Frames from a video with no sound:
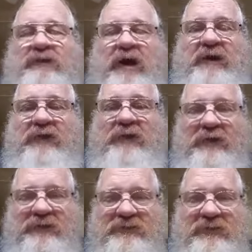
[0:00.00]
a lot of
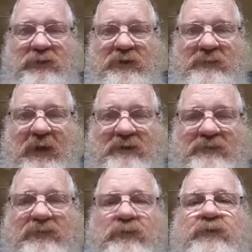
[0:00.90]
hurt going back
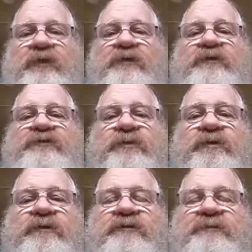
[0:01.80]
and forth on this
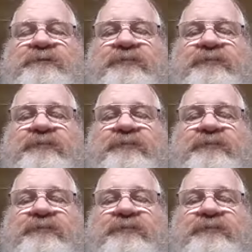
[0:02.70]
world